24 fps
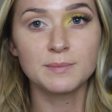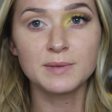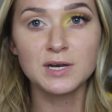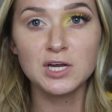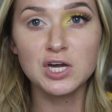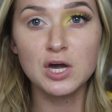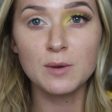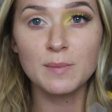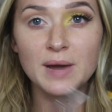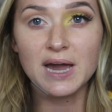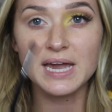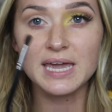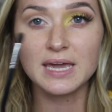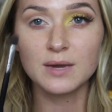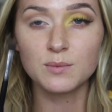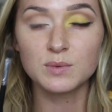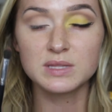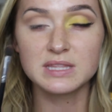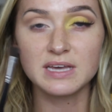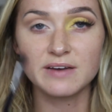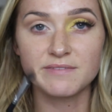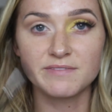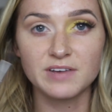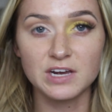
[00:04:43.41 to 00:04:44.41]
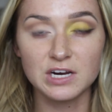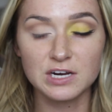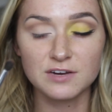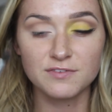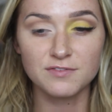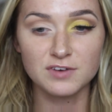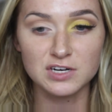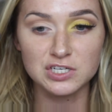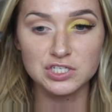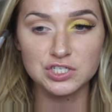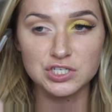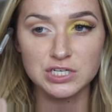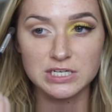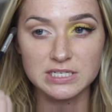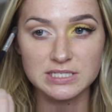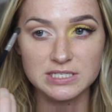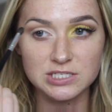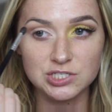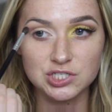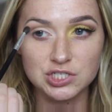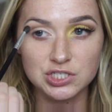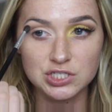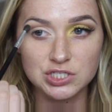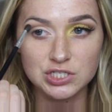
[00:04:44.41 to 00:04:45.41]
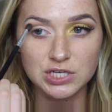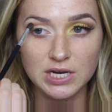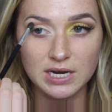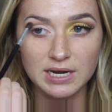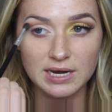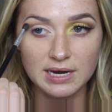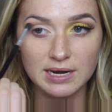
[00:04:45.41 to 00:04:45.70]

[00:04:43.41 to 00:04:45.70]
I'm going to go back in with that very first transition shade,